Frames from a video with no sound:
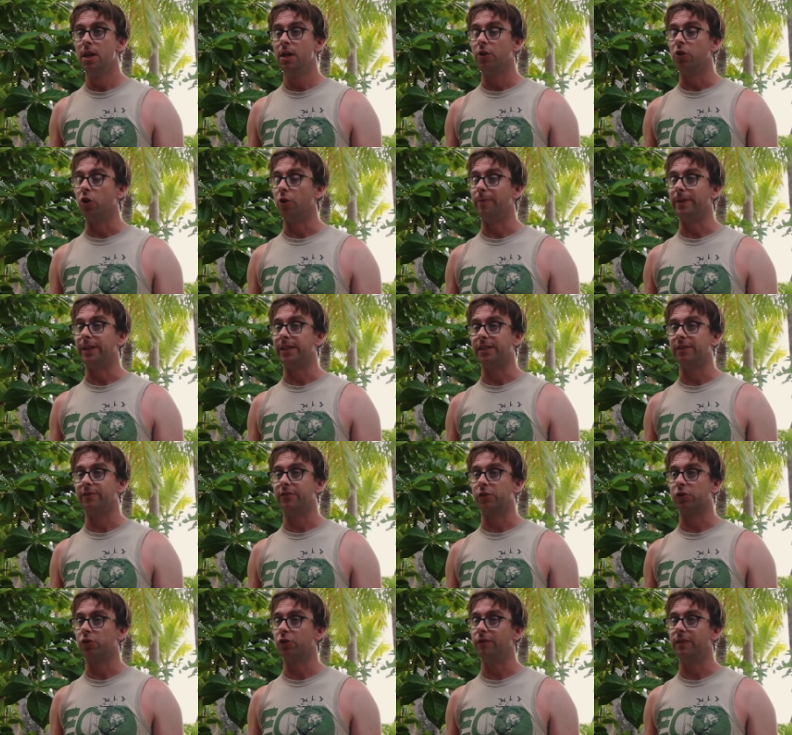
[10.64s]
Nobody's
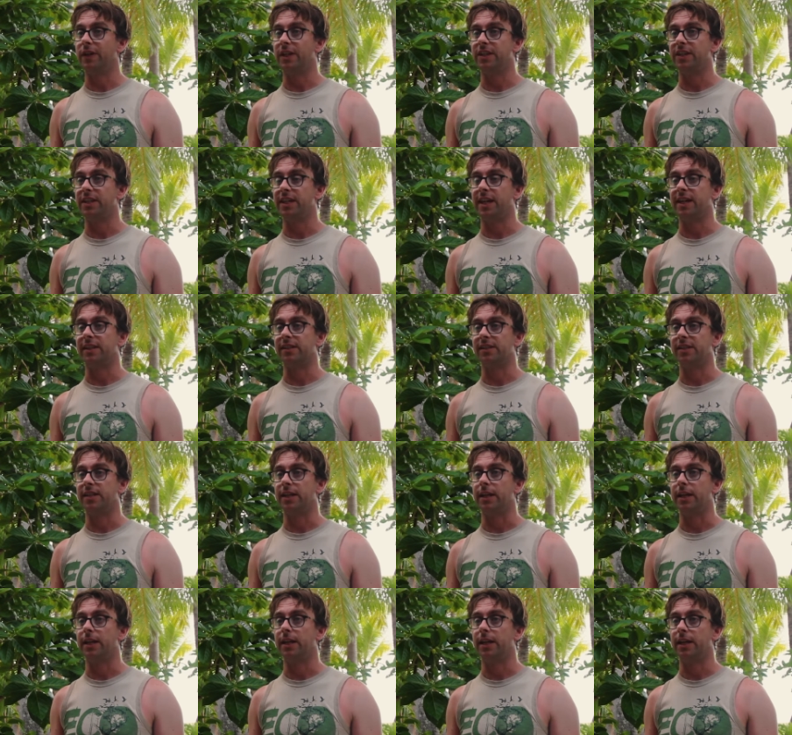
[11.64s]
ever surveyed the ants
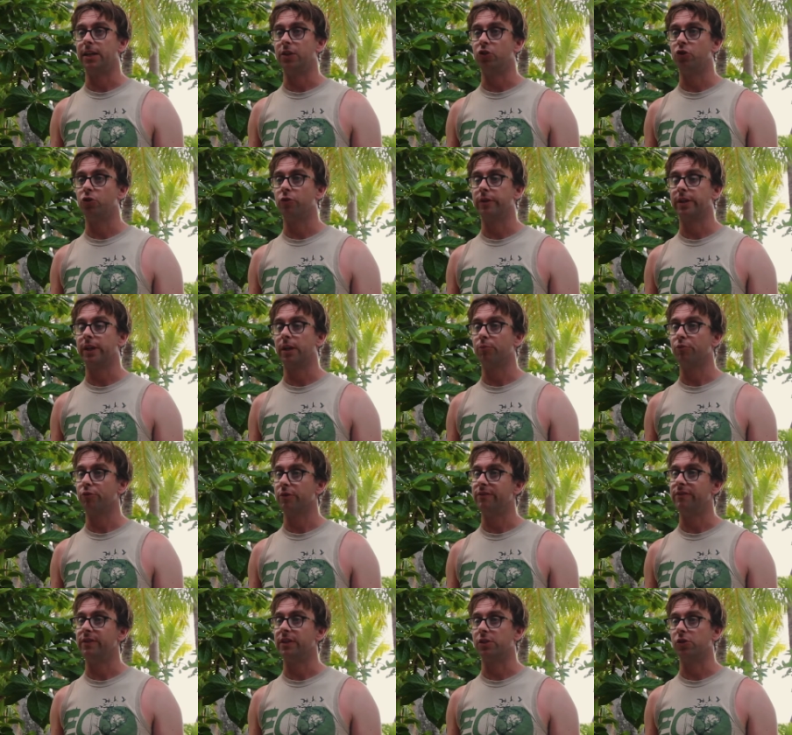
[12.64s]
here, and during our
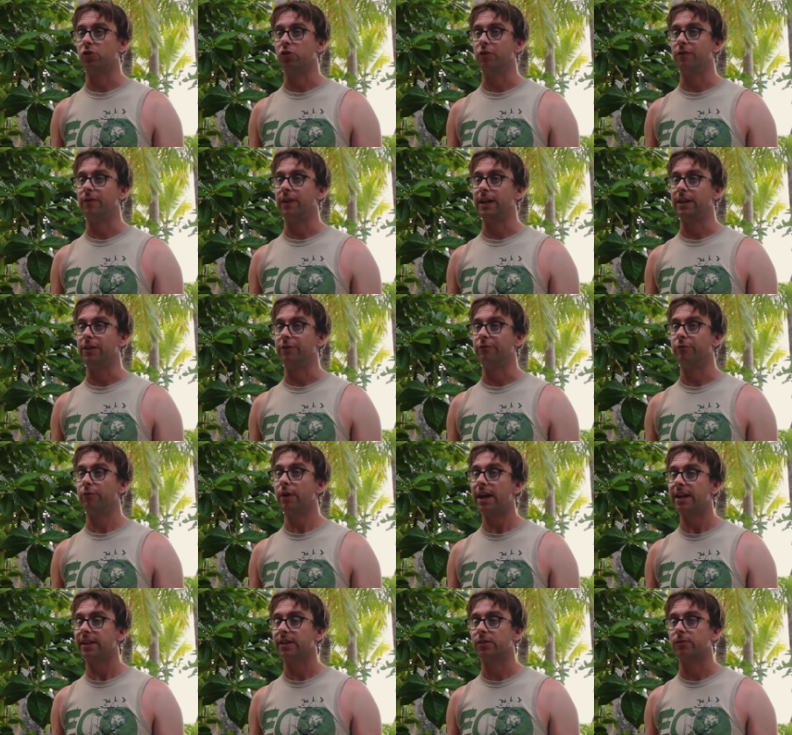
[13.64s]
previous survey of
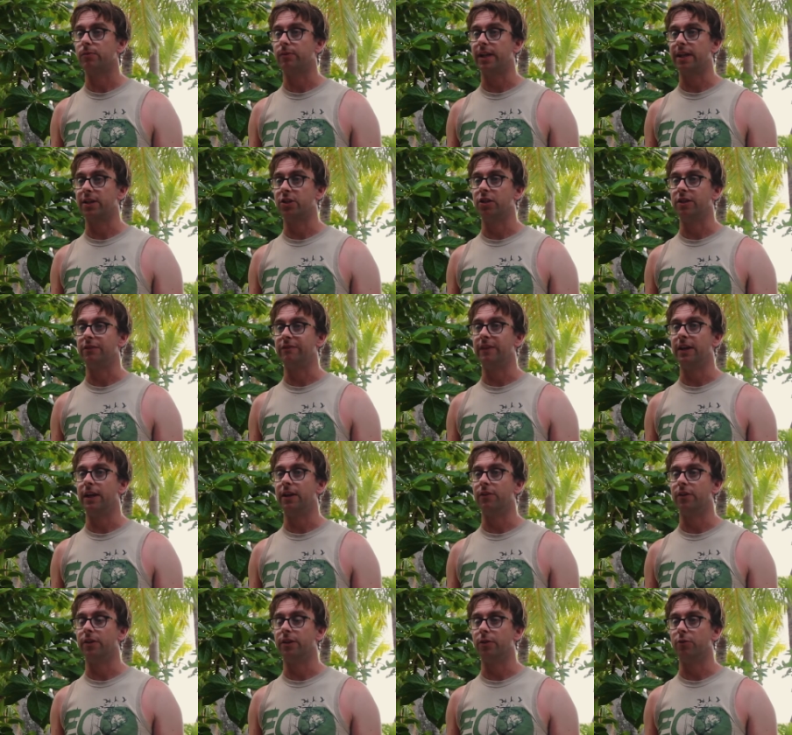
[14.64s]
rats we actually
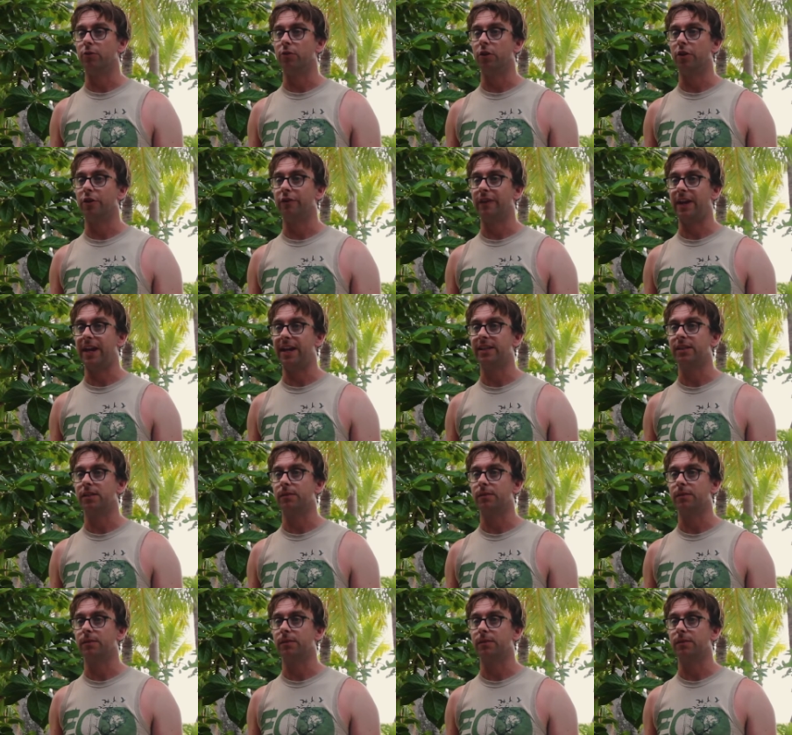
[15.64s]
found that there are a lot of ant